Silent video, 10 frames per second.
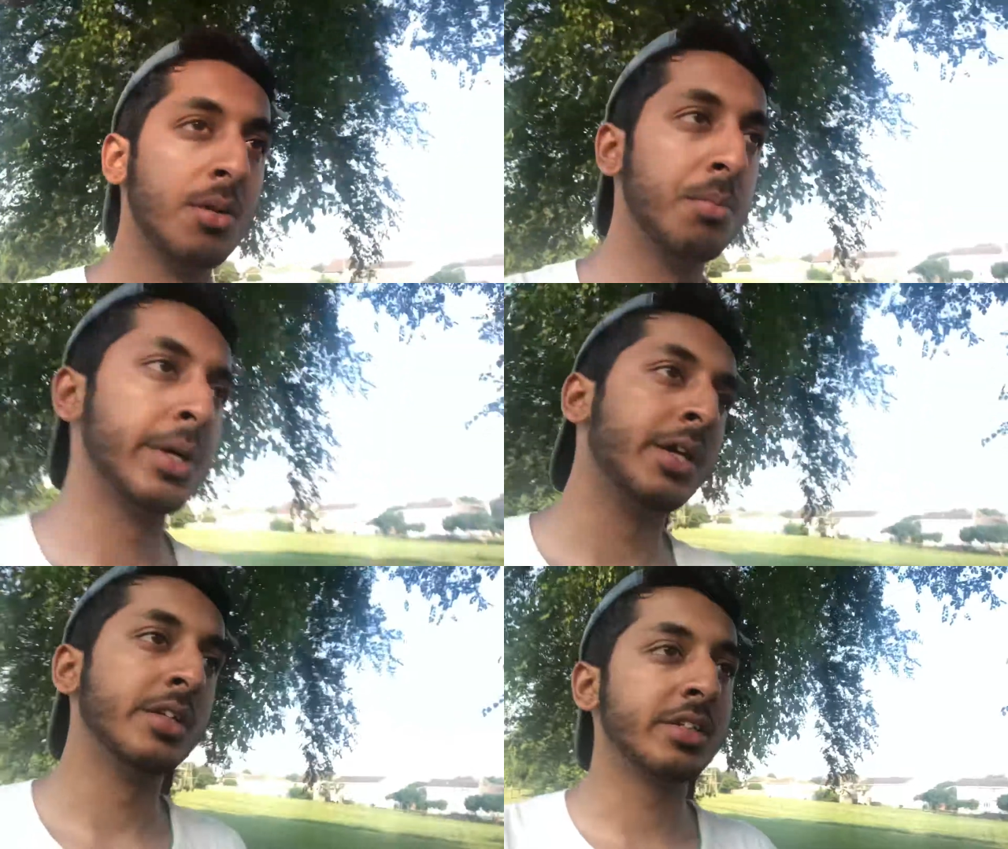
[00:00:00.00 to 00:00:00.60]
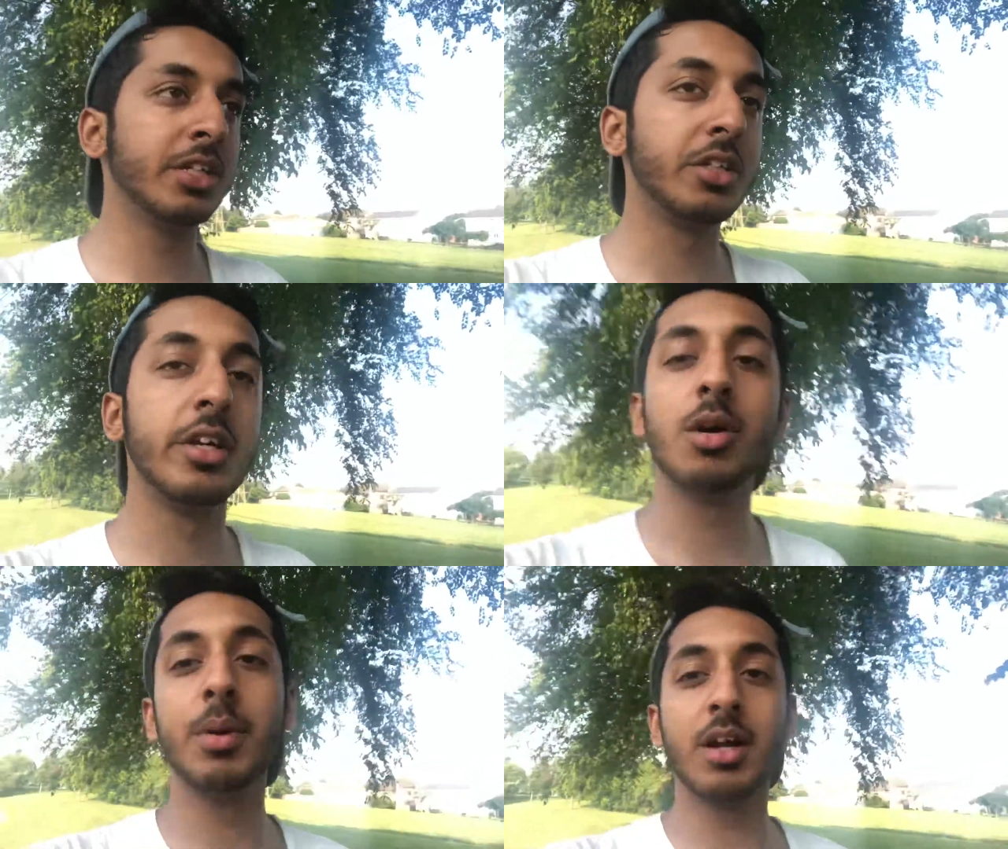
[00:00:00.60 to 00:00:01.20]
but
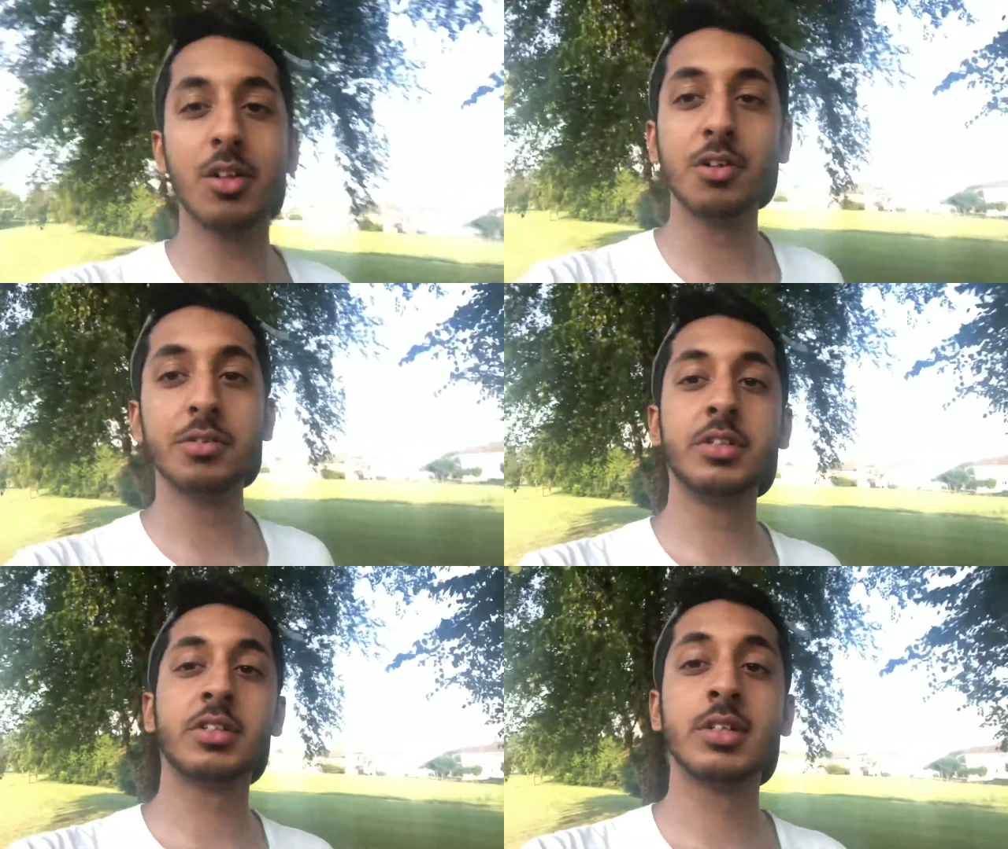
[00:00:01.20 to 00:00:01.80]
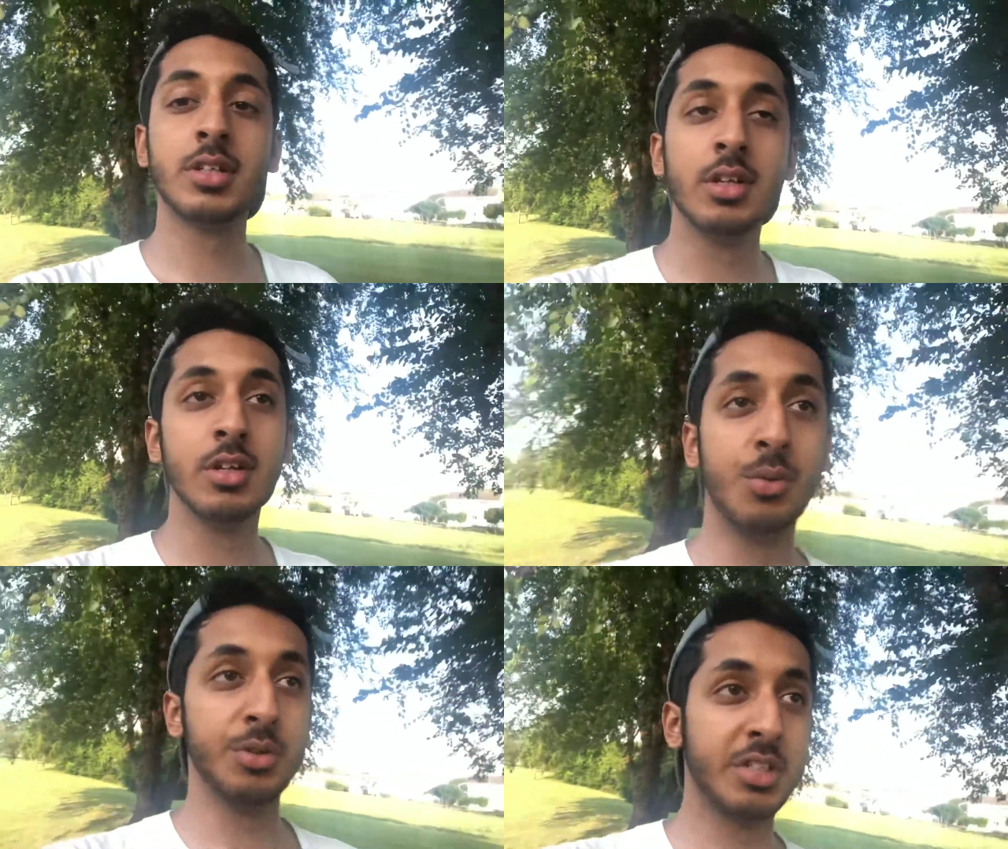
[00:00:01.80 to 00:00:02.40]
essentially all my clothes
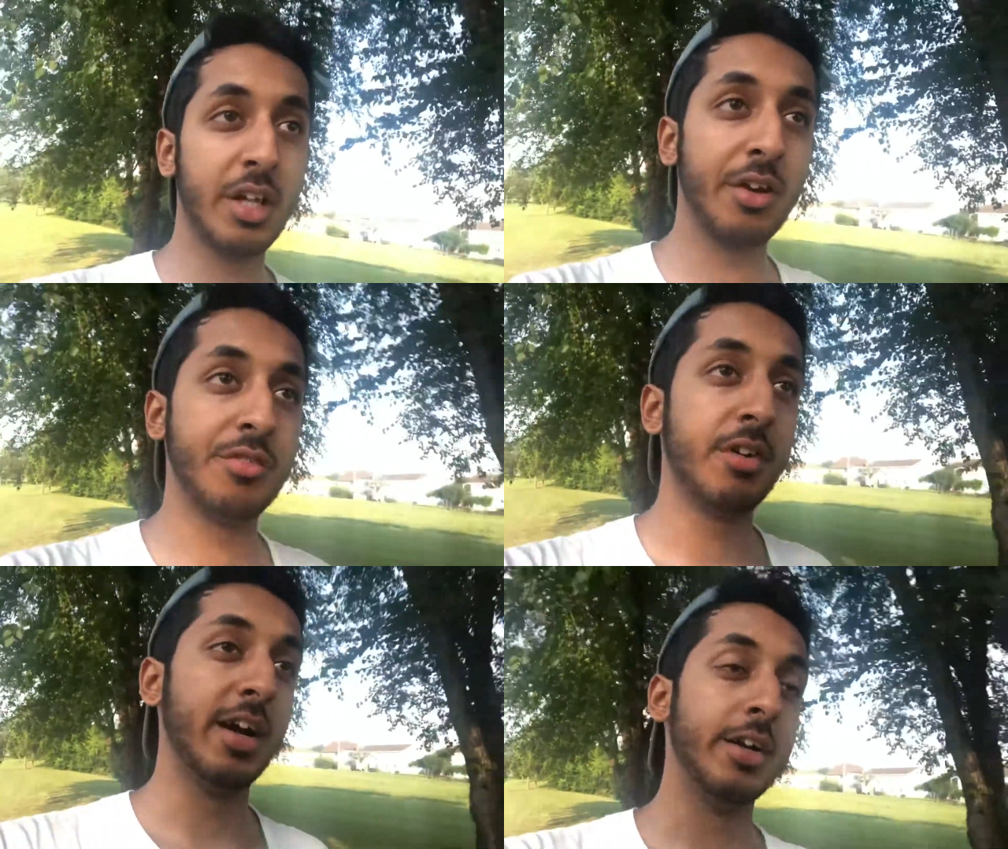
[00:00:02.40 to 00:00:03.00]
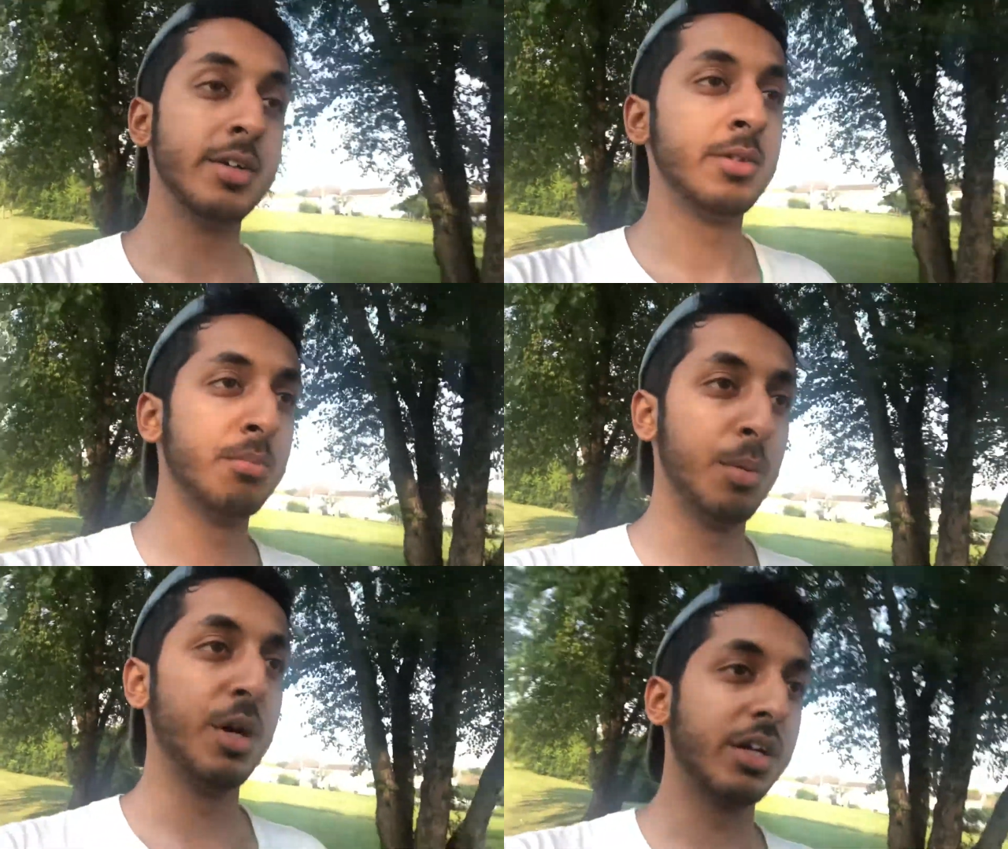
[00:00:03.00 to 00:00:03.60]
were set on fire by my